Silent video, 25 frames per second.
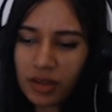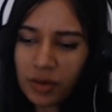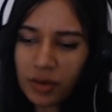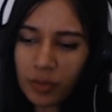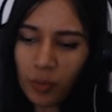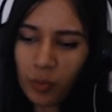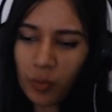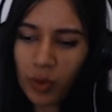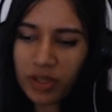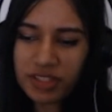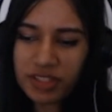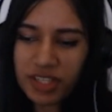
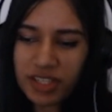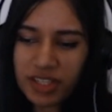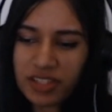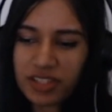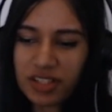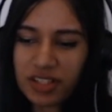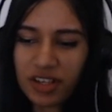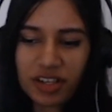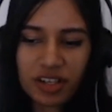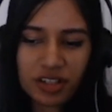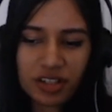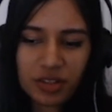once I
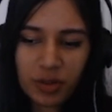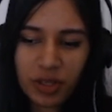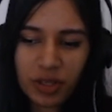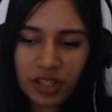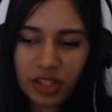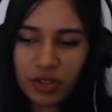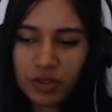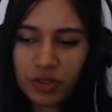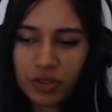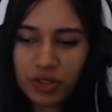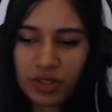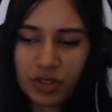started doing
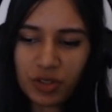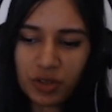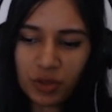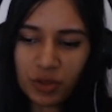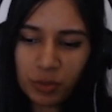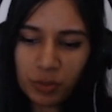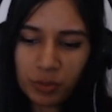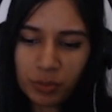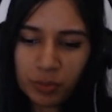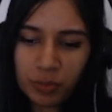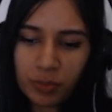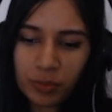
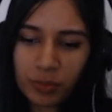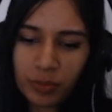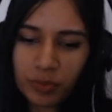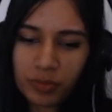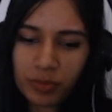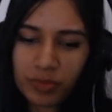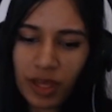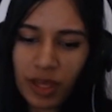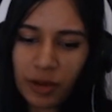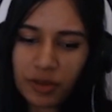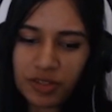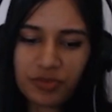YouTube,
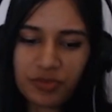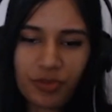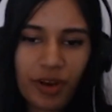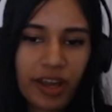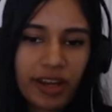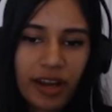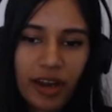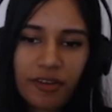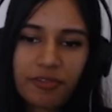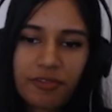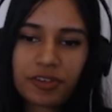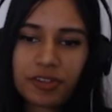that was
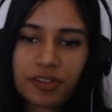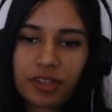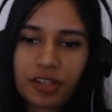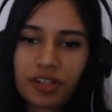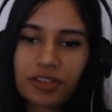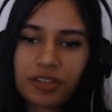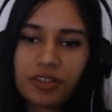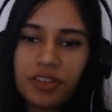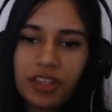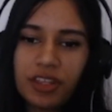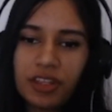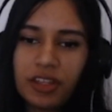right
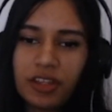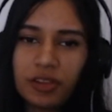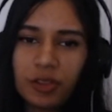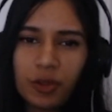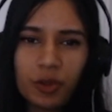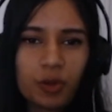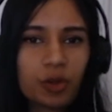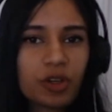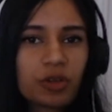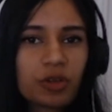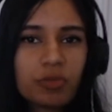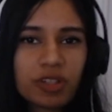after the
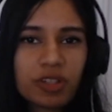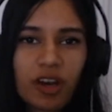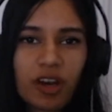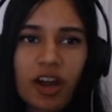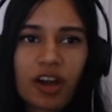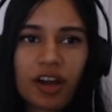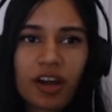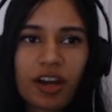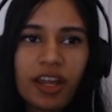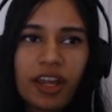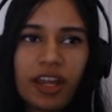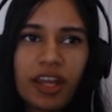Ludum
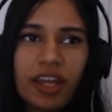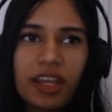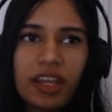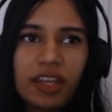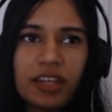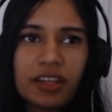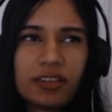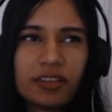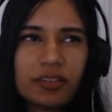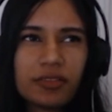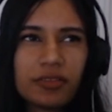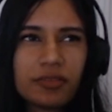
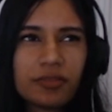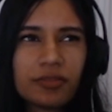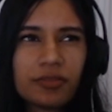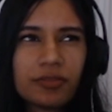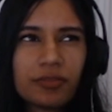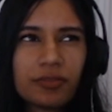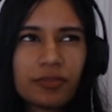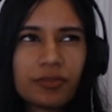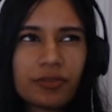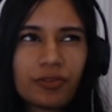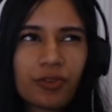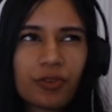Dare
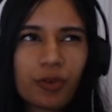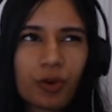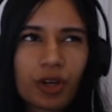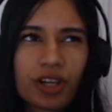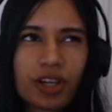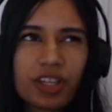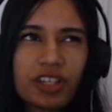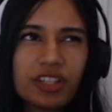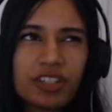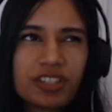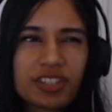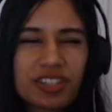
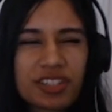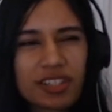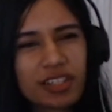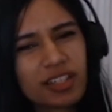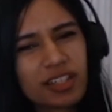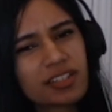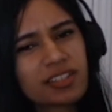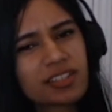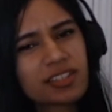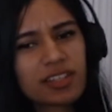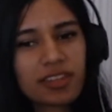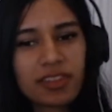
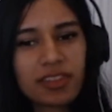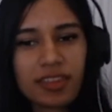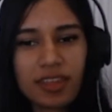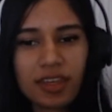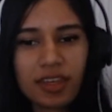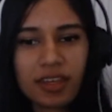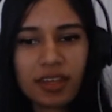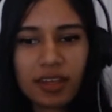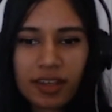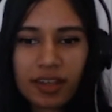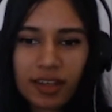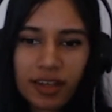46, I
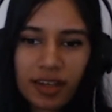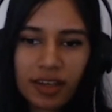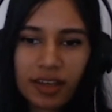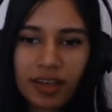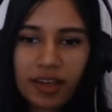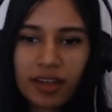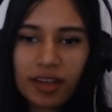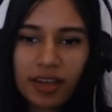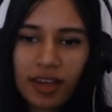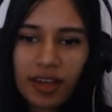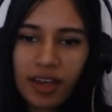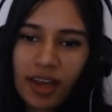think.
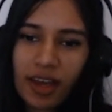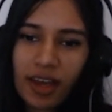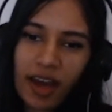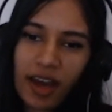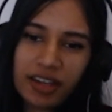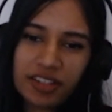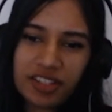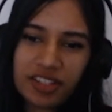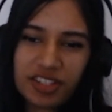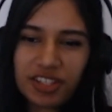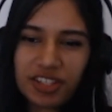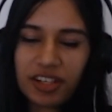I
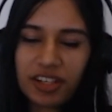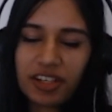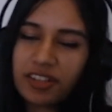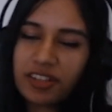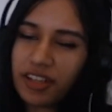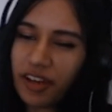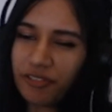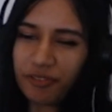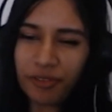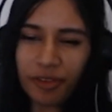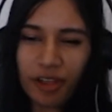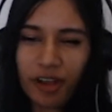just did a
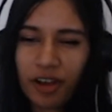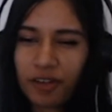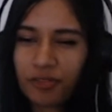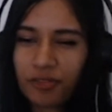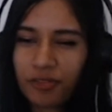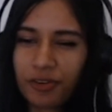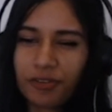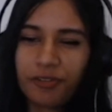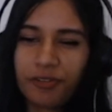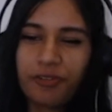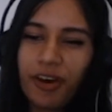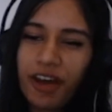devlog
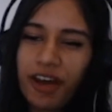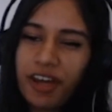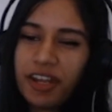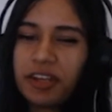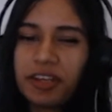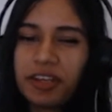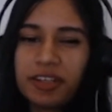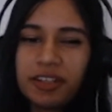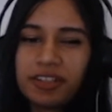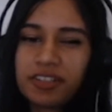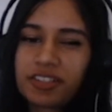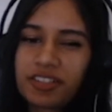for
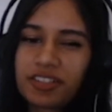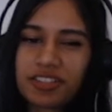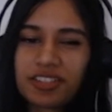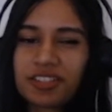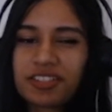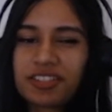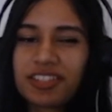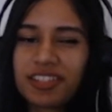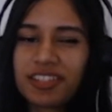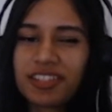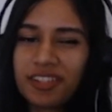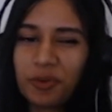fun, just to
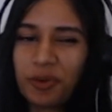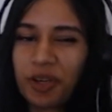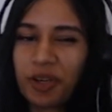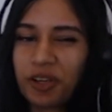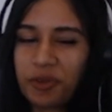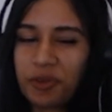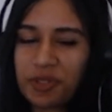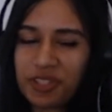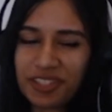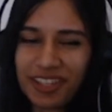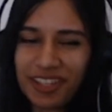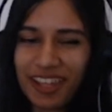see what it
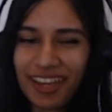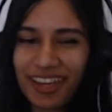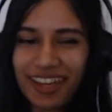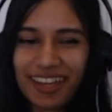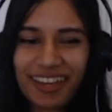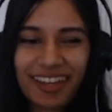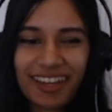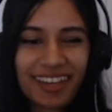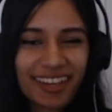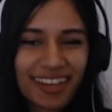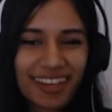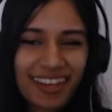was
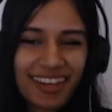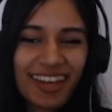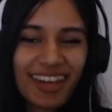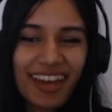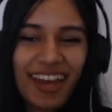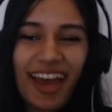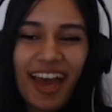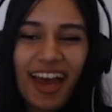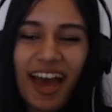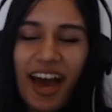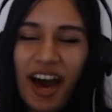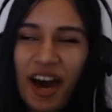like.
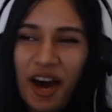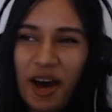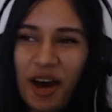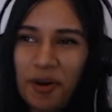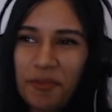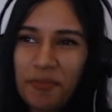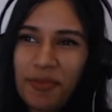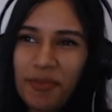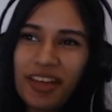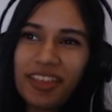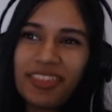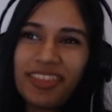
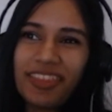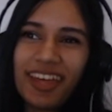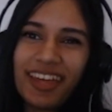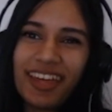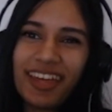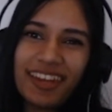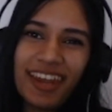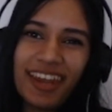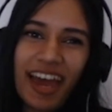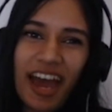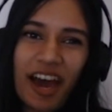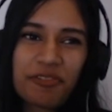And
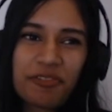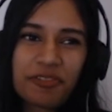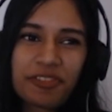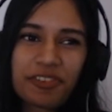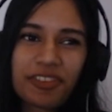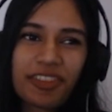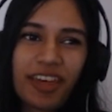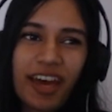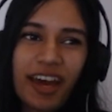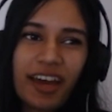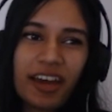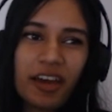then after
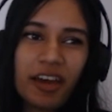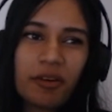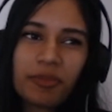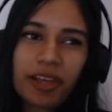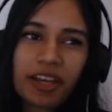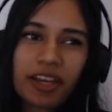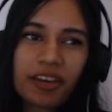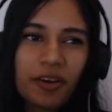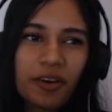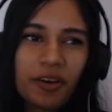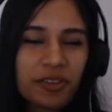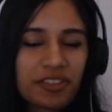that, I'm
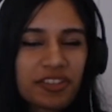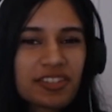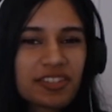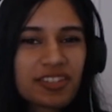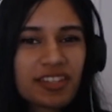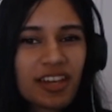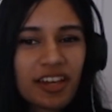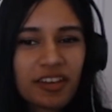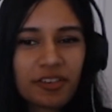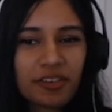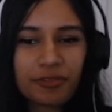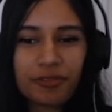like, oh, this is
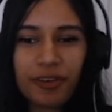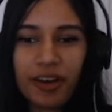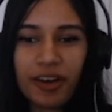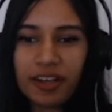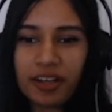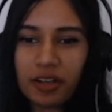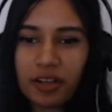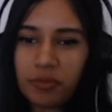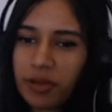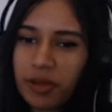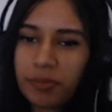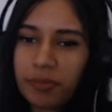kind of fun.
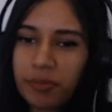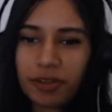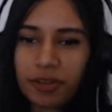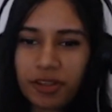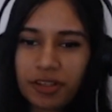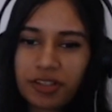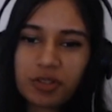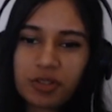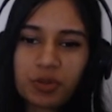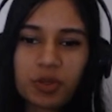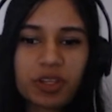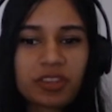And people are
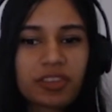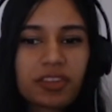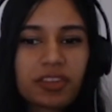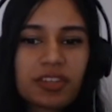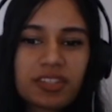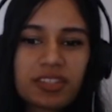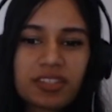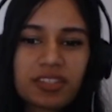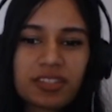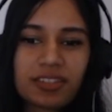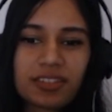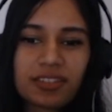doing
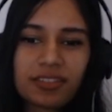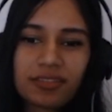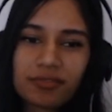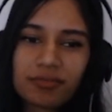this